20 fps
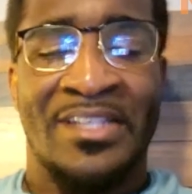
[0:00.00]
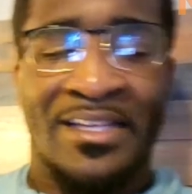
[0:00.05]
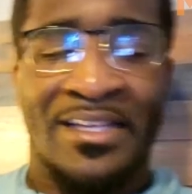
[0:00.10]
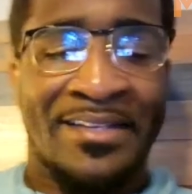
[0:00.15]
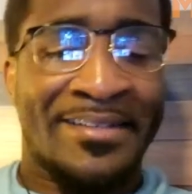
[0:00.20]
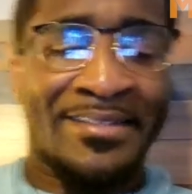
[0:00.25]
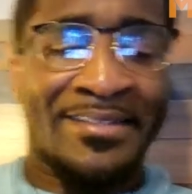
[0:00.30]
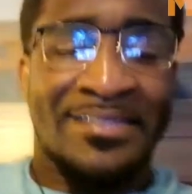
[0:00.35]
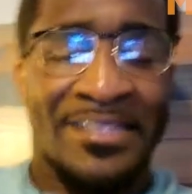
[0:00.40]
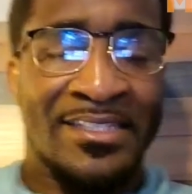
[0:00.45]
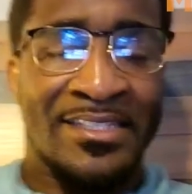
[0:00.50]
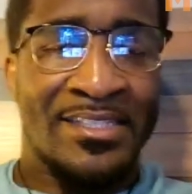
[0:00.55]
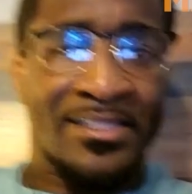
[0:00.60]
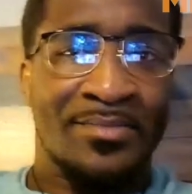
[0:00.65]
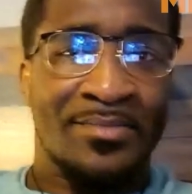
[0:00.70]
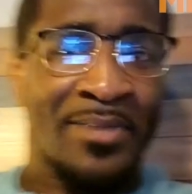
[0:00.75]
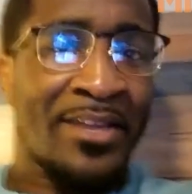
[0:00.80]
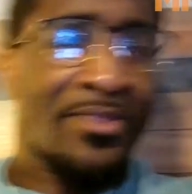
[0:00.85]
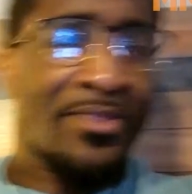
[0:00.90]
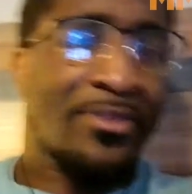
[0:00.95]
This is
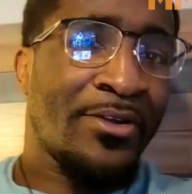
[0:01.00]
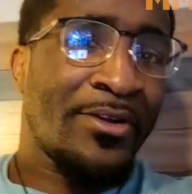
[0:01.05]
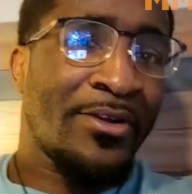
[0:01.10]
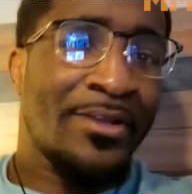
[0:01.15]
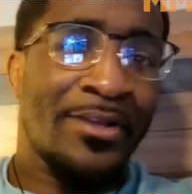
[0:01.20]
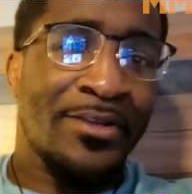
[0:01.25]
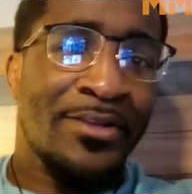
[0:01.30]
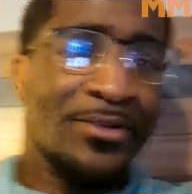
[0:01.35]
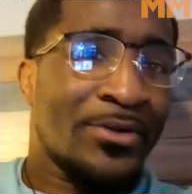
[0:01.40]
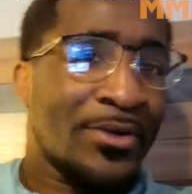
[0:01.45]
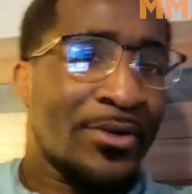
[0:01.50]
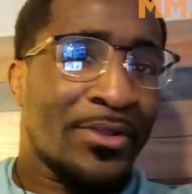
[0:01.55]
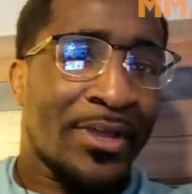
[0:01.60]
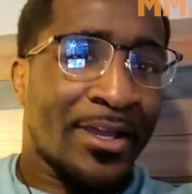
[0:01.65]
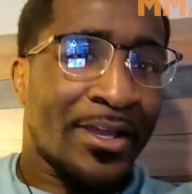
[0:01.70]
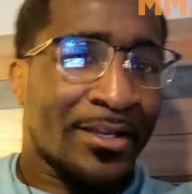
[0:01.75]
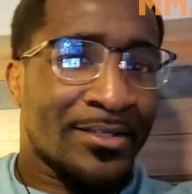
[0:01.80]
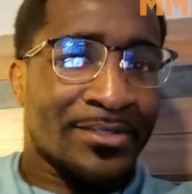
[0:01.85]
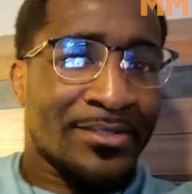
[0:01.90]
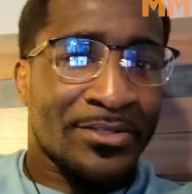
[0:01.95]
my third year doing that.